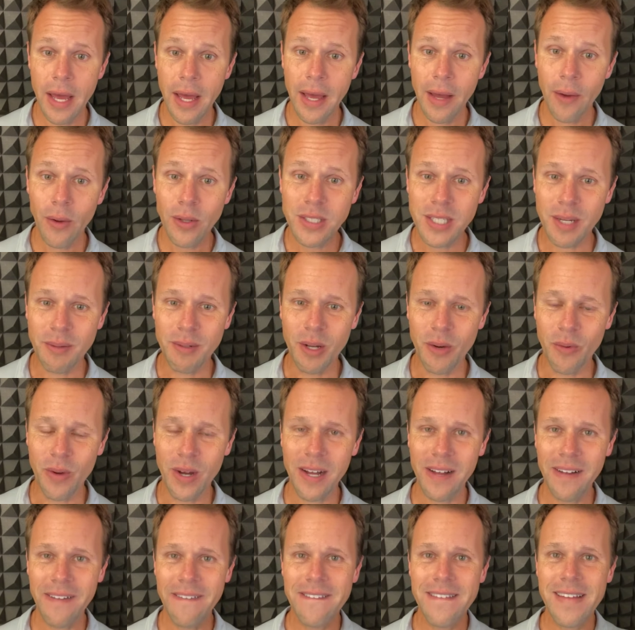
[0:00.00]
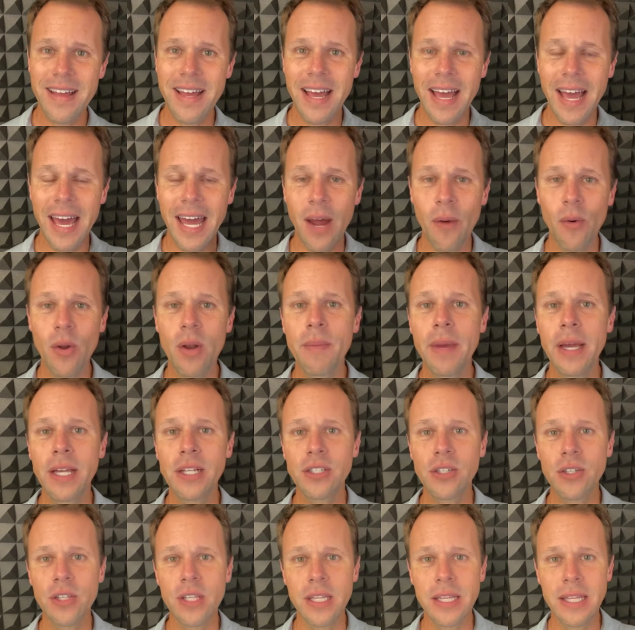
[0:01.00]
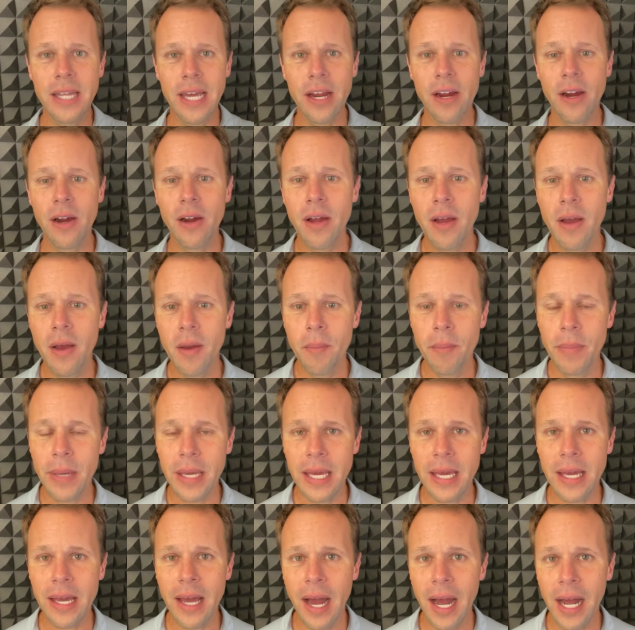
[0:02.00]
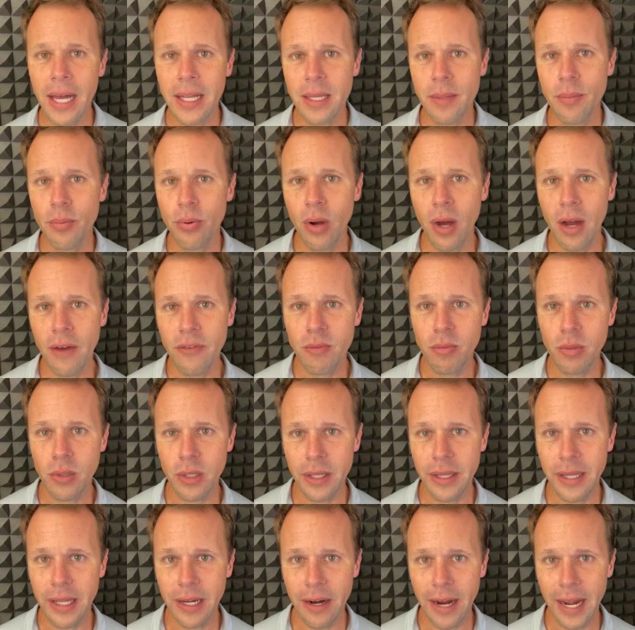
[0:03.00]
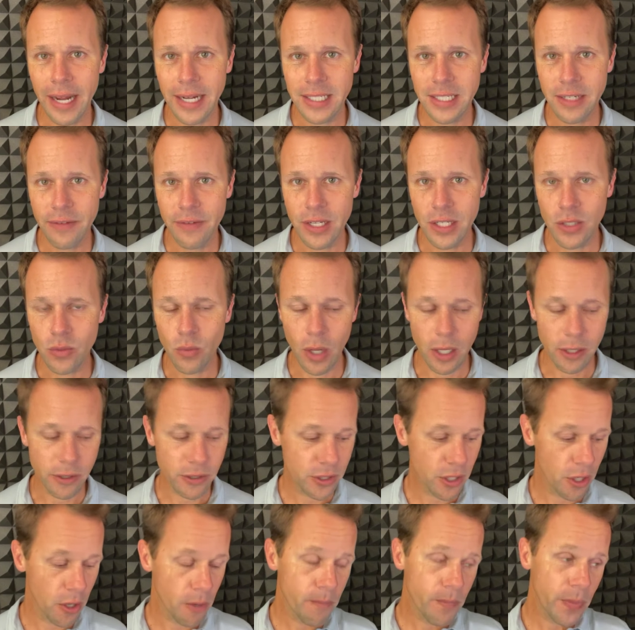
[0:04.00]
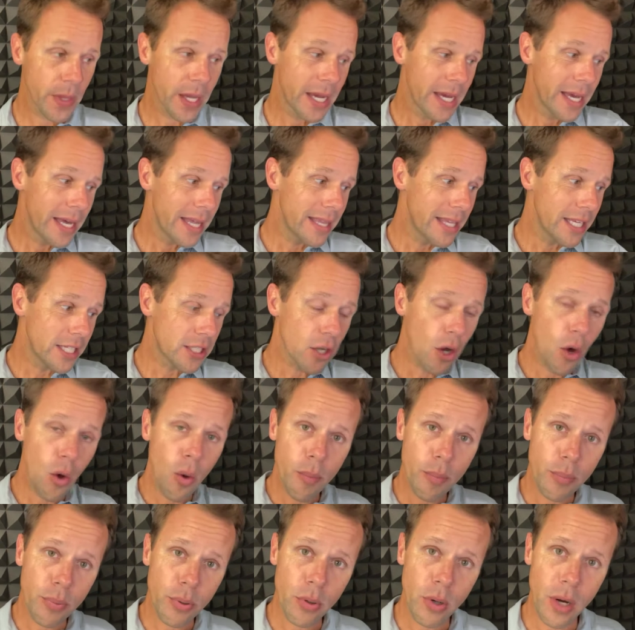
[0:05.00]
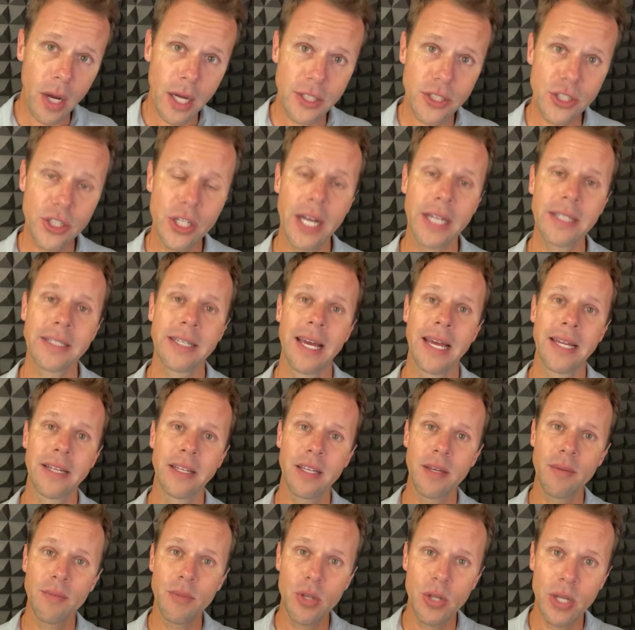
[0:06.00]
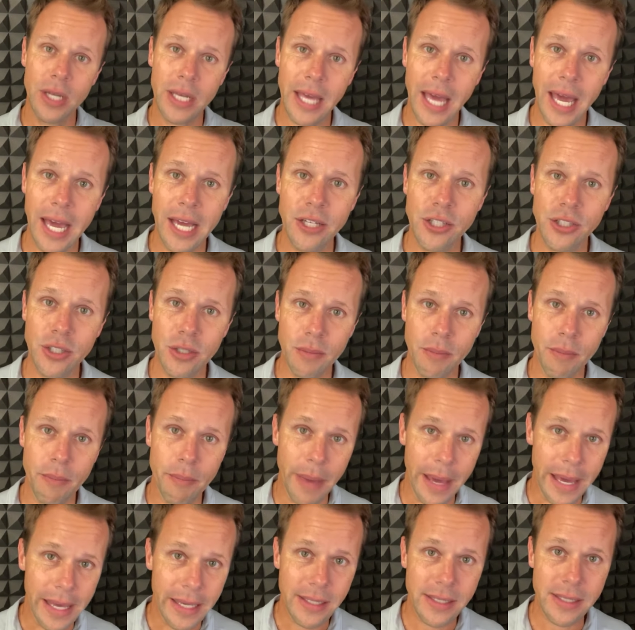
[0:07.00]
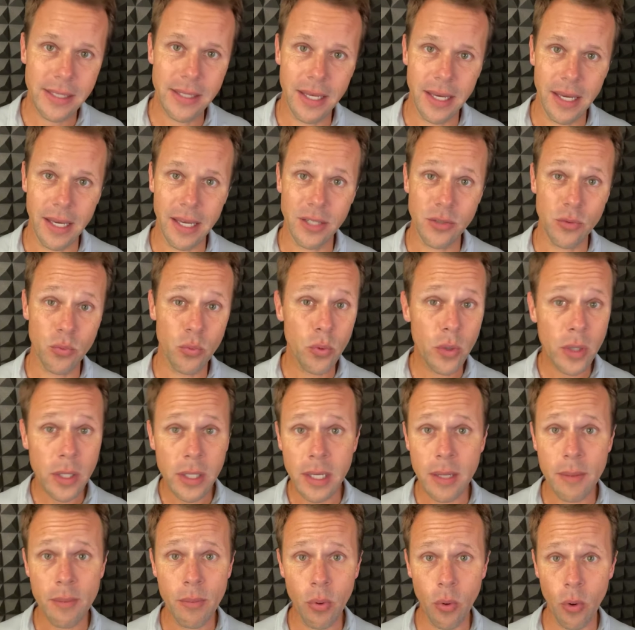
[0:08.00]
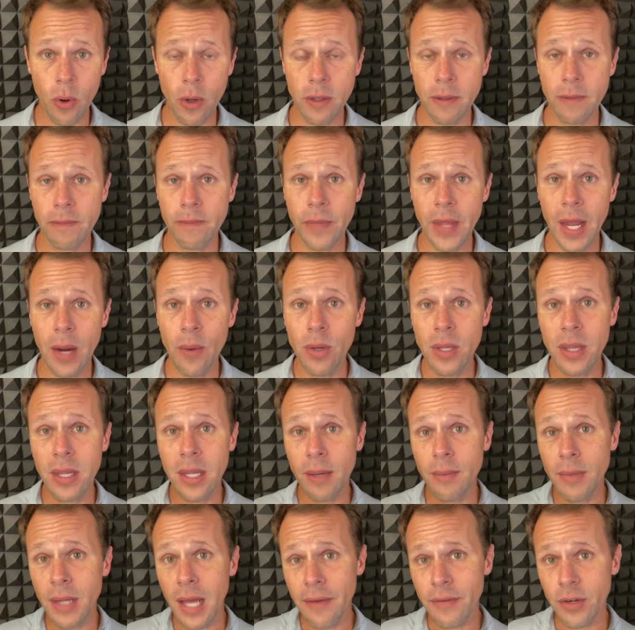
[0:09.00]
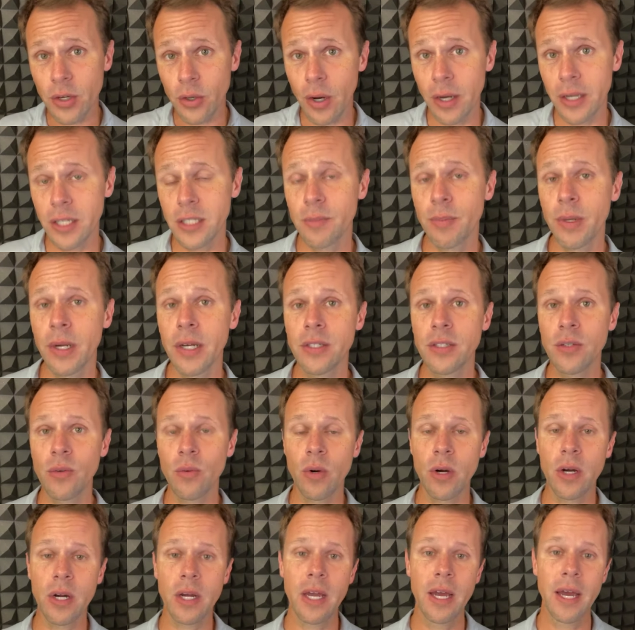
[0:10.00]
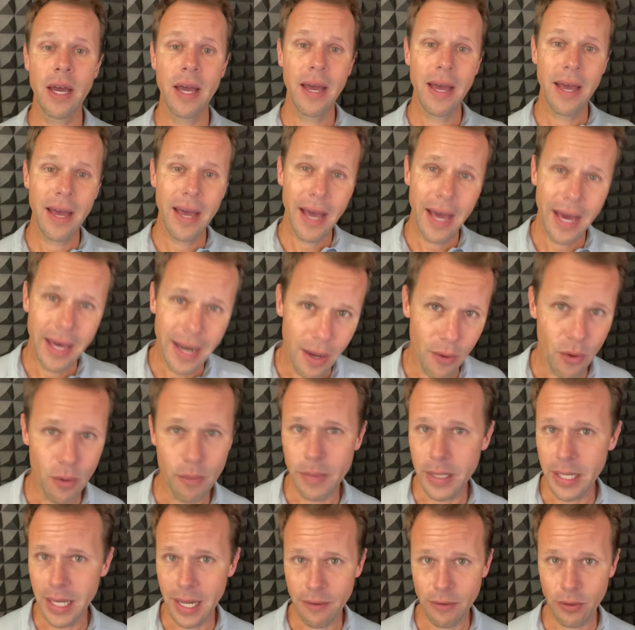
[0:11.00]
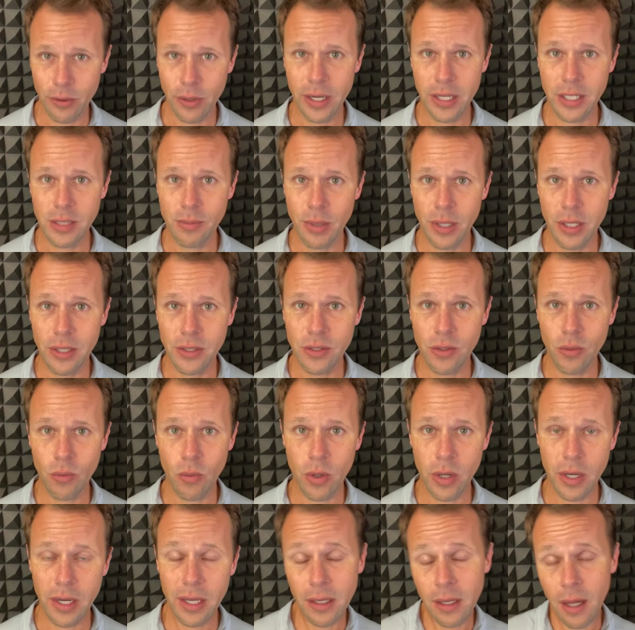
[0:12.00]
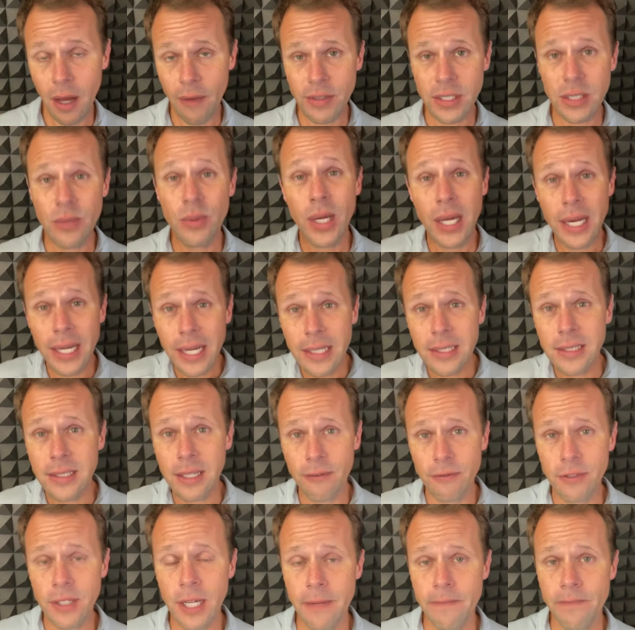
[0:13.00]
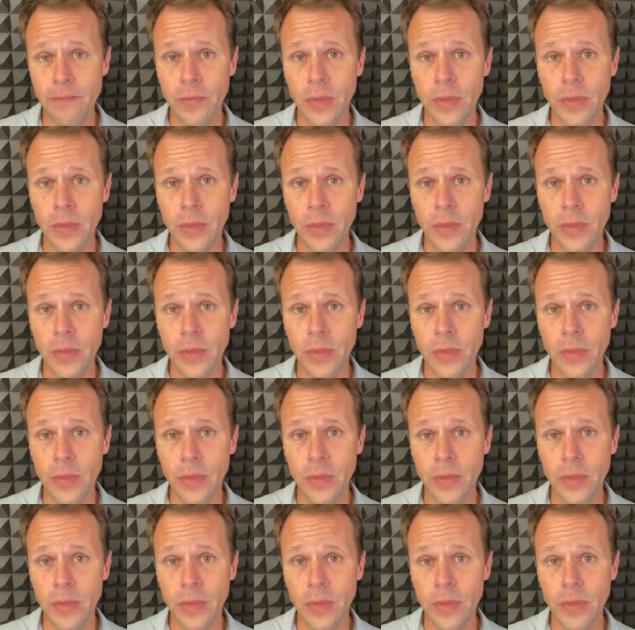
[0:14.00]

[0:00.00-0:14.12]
What's up, Noel? And I wanna make sure that they're being highly profitable in their activity as well. So this whole project and communication-based thing is really important. I want them to have a great experience at work, and I want me to have a great experience at work. And obviously, we gotta get stuff done.